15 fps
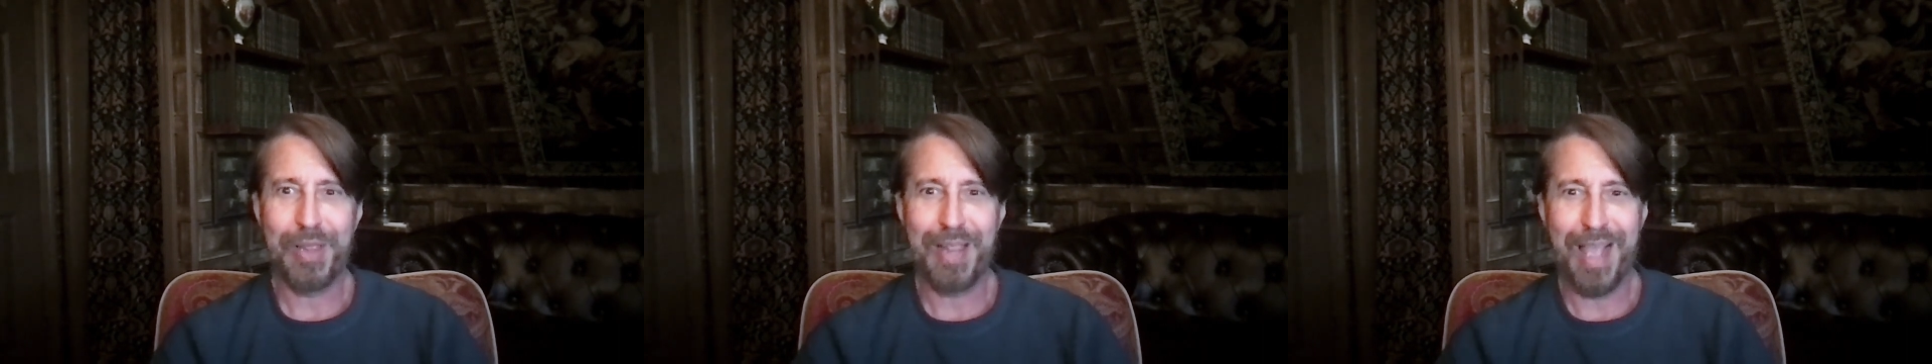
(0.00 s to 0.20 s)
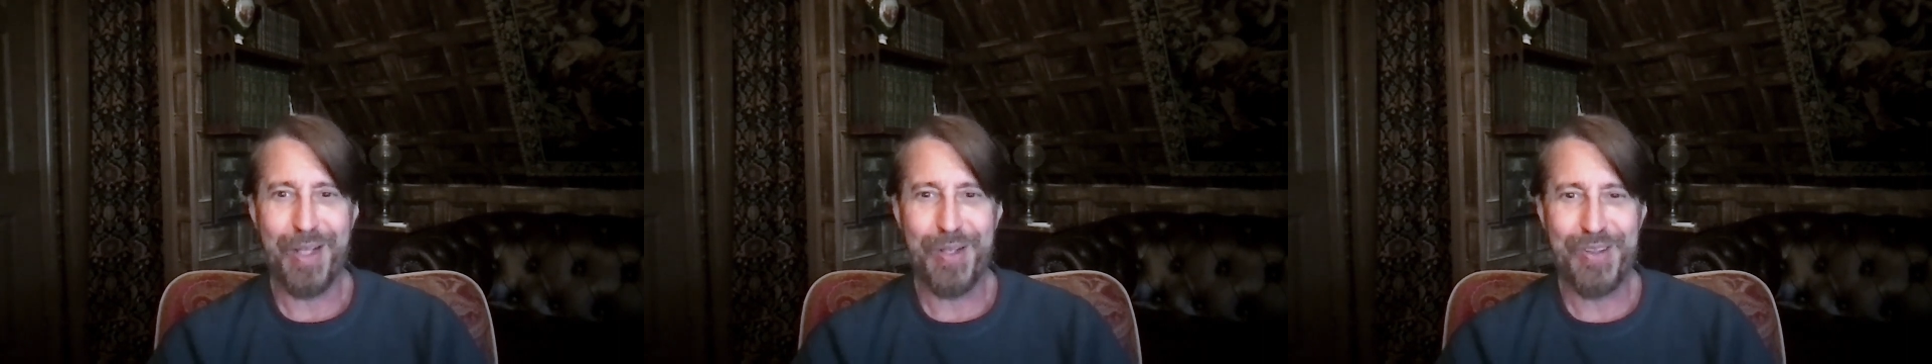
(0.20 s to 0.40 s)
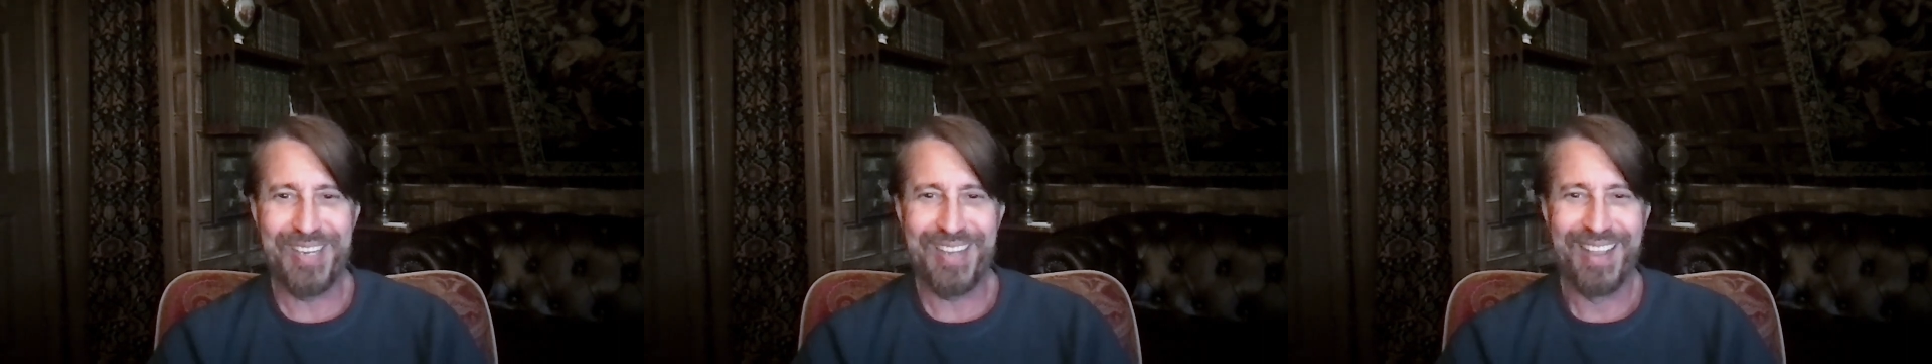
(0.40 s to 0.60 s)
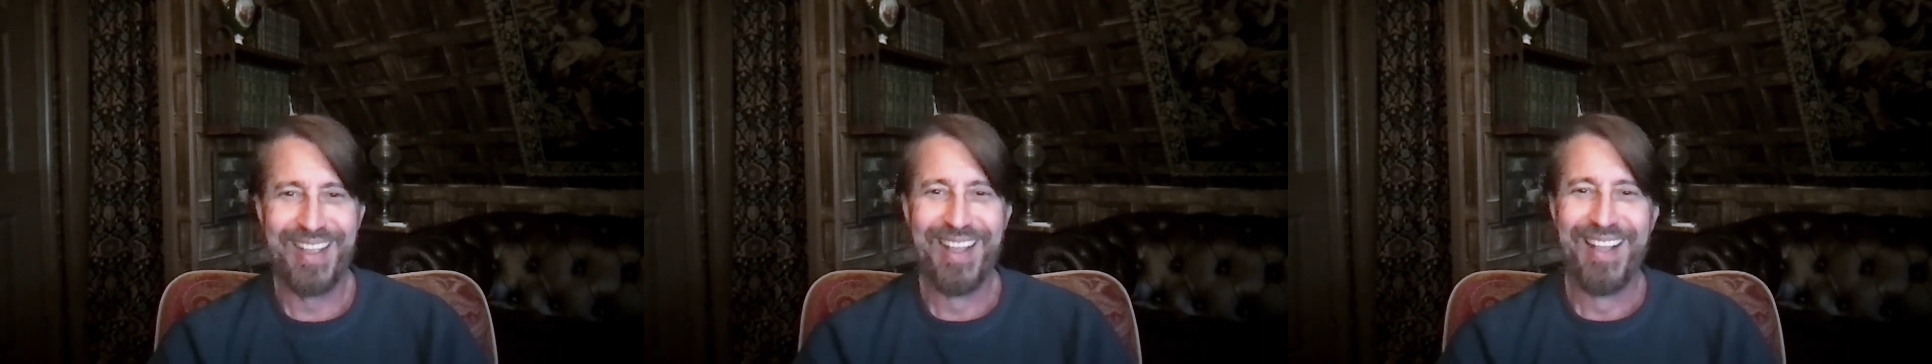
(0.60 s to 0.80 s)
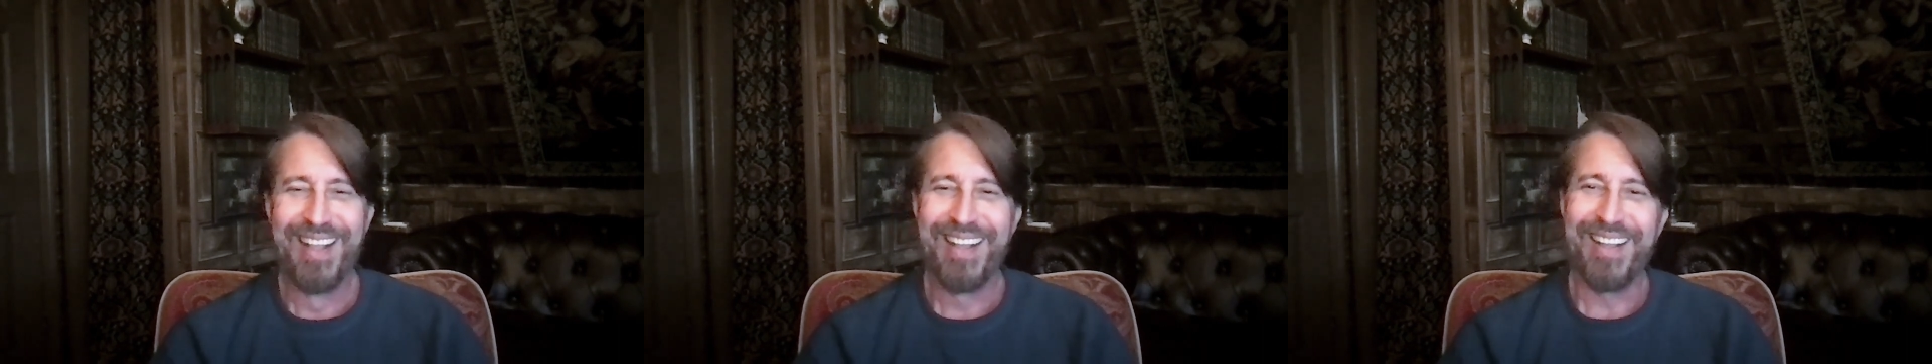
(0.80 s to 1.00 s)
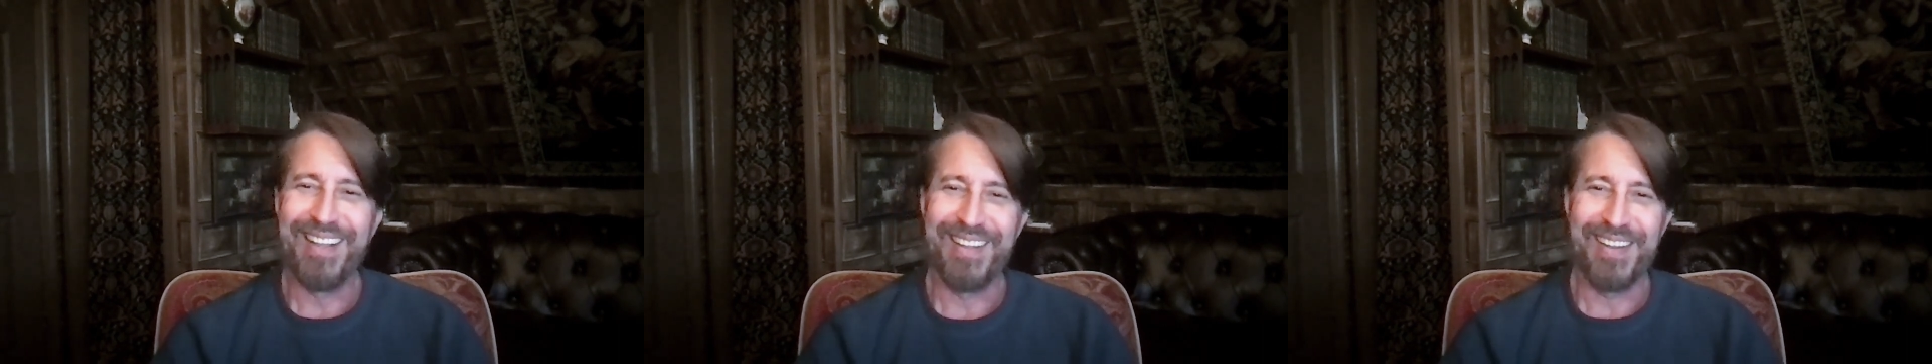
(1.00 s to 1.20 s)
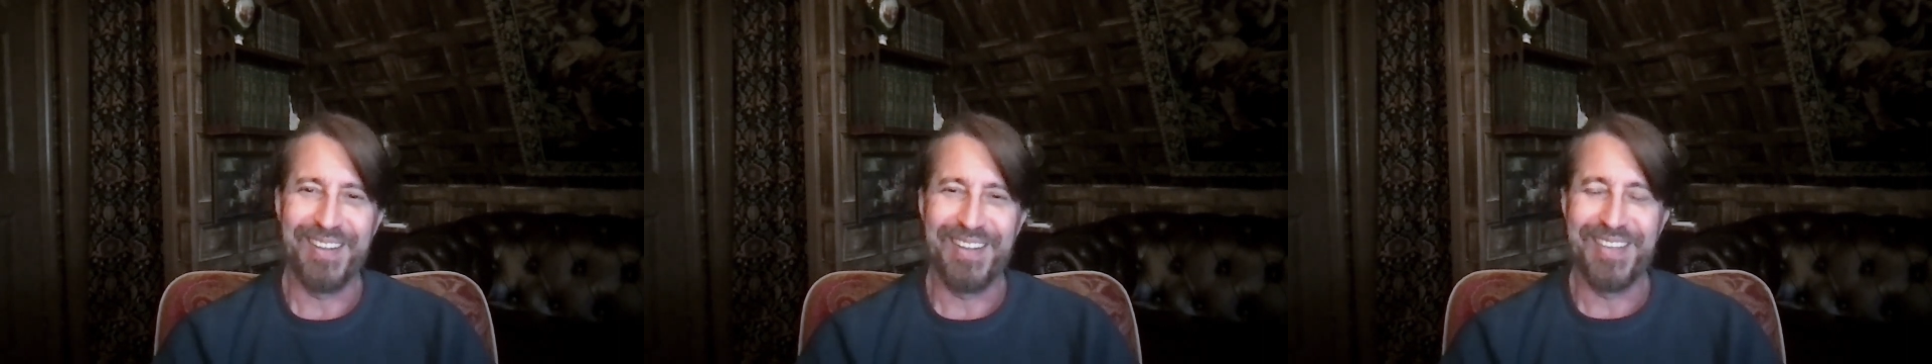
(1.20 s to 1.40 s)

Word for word: loud uh,